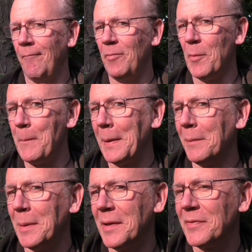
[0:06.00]
the
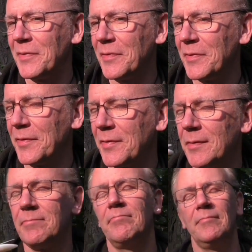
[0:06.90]
BelBlatt.
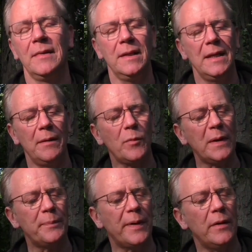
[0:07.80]
I'm
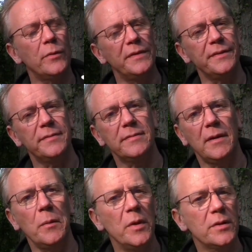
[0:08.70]
quite proud of it.
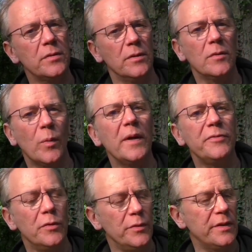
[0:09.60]
I worked quite a
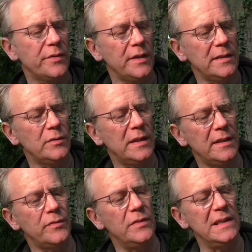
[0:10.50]
few years on it to get
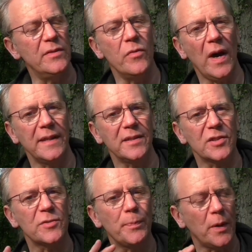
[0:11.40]
it really right on the
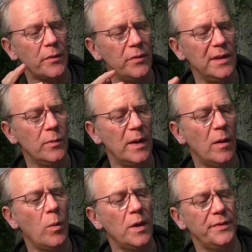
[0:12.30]
spot, really where I
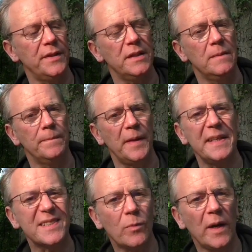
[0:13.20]
want it. And
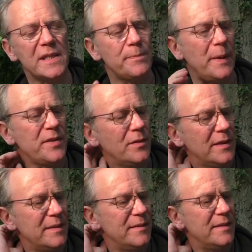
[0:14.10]
it's quite
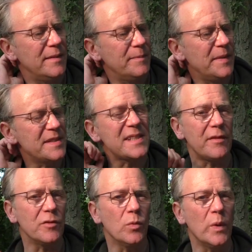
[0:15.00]
special in
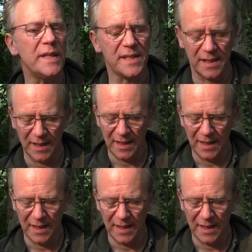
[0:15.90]
several ways,